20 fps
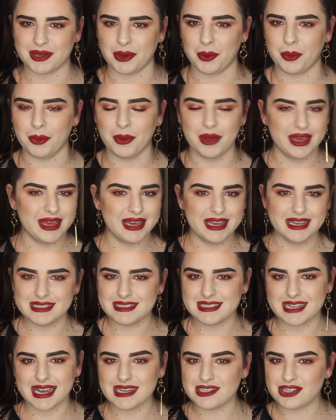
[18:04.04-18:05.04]
So
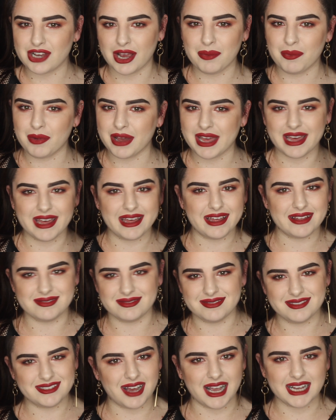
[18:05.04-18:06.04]
daytime wear,
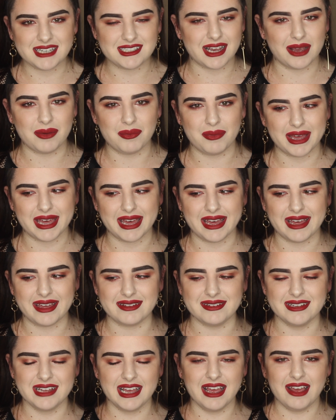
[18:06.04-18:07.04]
nighttime
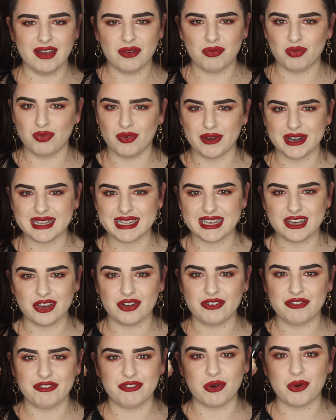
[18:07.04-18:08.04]
wear, really
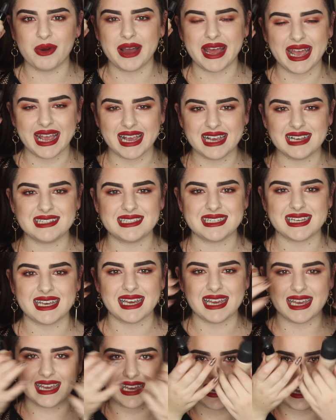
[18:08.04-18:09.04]
good for
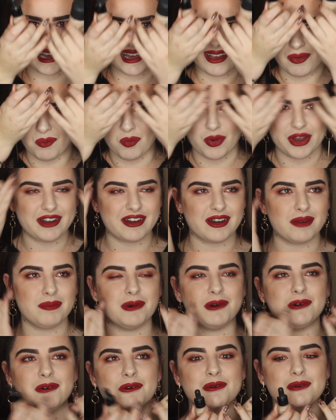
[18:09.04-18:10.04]
easy
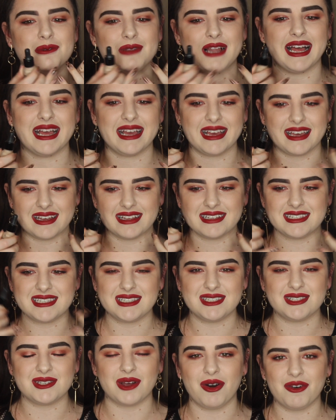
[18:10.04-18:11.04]
wearable like
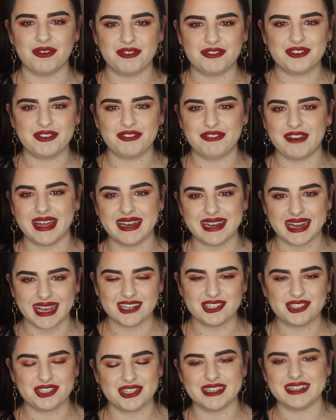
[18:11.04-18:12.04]
soft
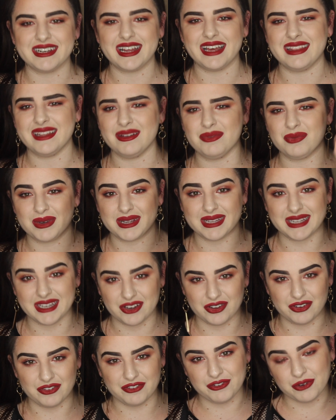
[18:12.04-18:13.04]
foundation, and then really
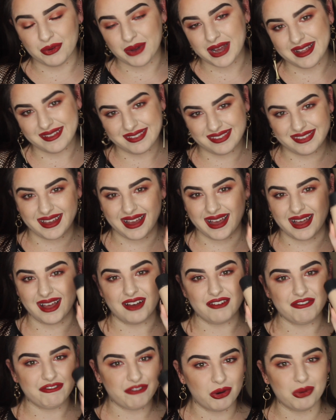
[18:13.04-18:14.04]
good for a
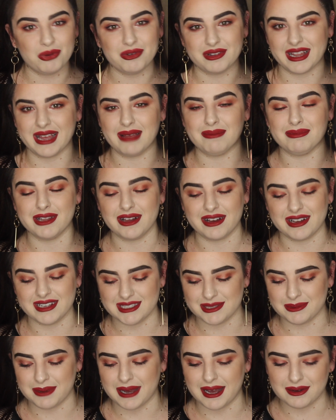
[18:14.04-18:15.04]
thicker full glam look
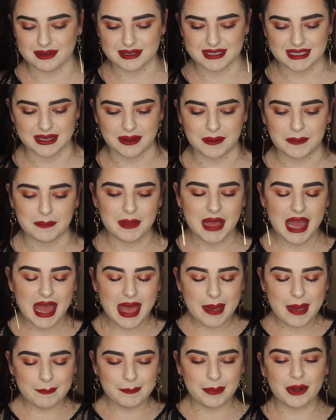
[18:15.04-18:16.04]
as well. So
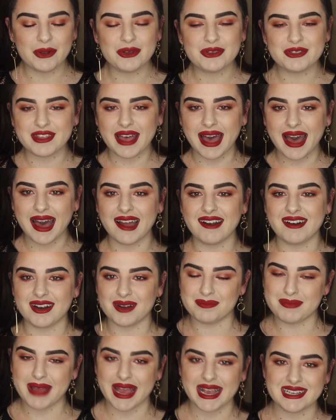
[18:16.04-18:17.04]
both are
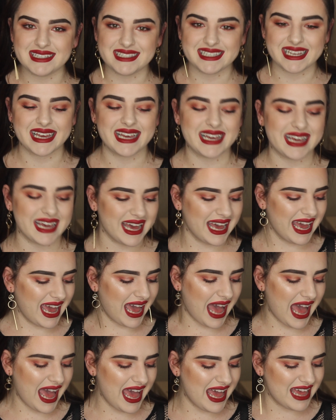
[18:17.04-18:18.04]
amazing.
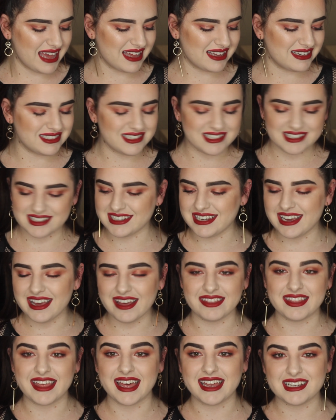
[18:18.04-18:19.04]
And
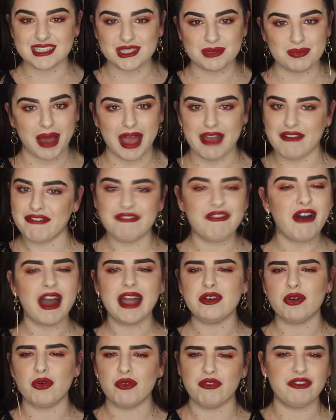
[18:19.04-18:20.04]
yeah, that is my
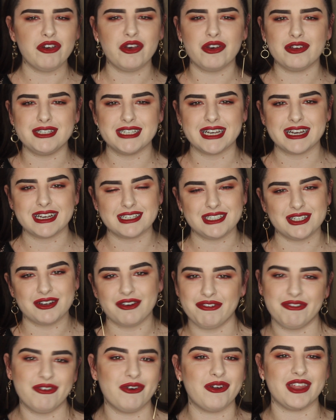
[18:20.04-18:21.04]
final verdict
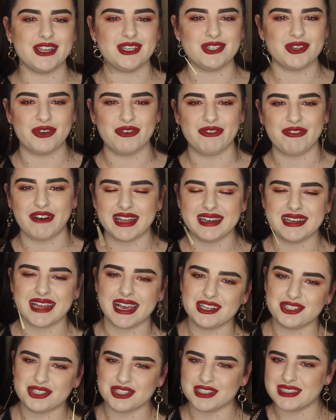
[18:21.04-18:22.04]
for the two
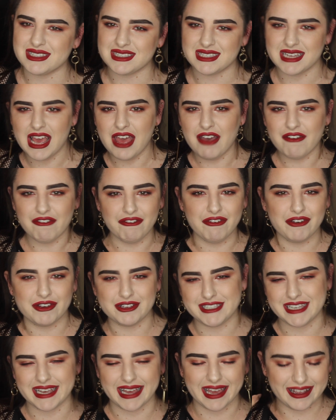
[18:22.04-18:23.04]
foundations
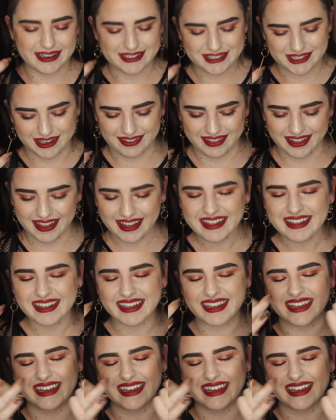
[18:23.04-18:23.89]
versing each other.